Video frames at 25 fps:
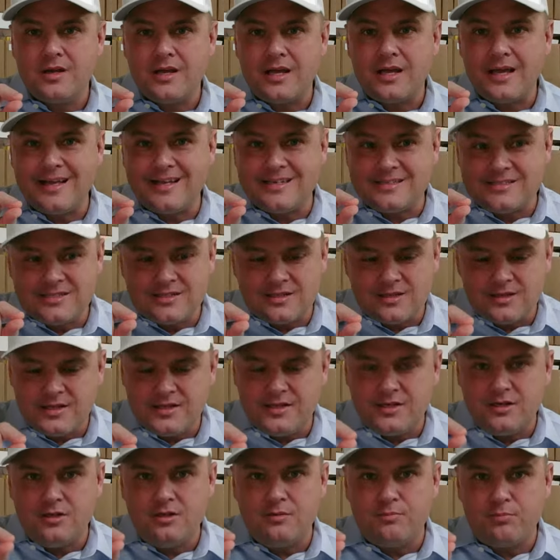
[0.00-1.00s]
is
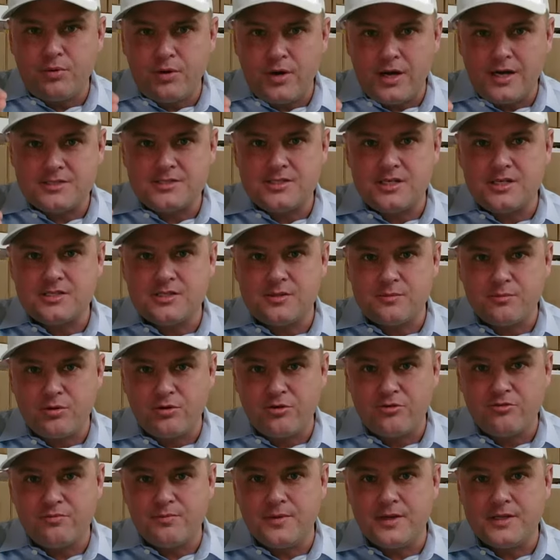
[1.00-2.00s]
little process
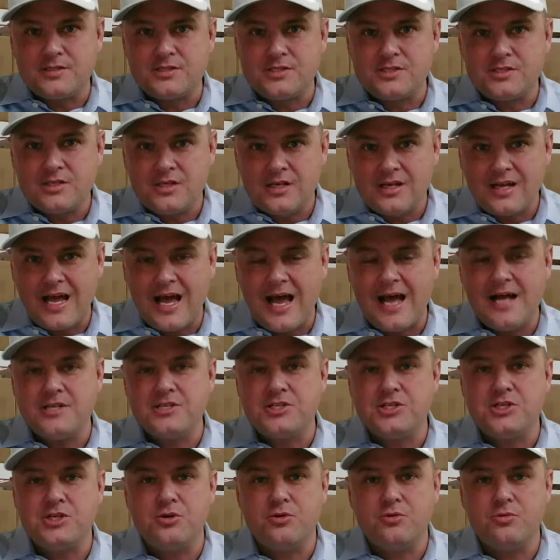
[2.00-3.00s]
improvements as
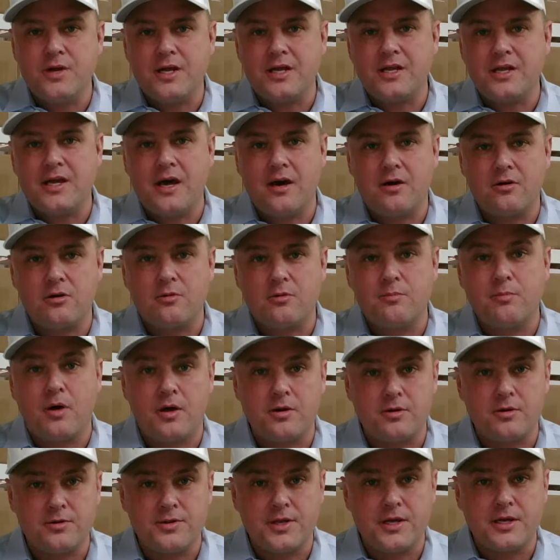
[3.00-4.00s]
you encounter
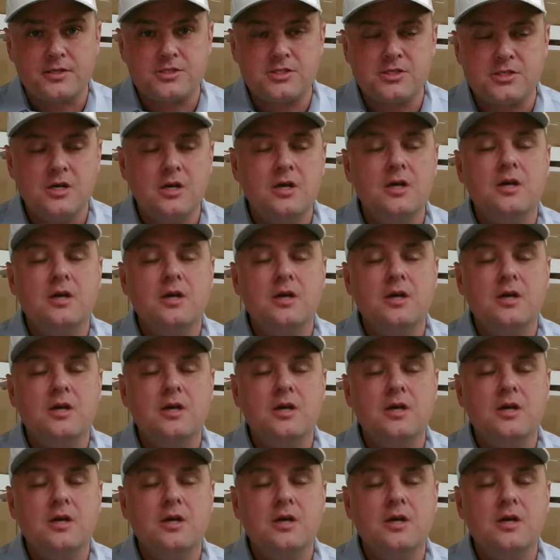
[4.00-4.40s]
bottlenecks.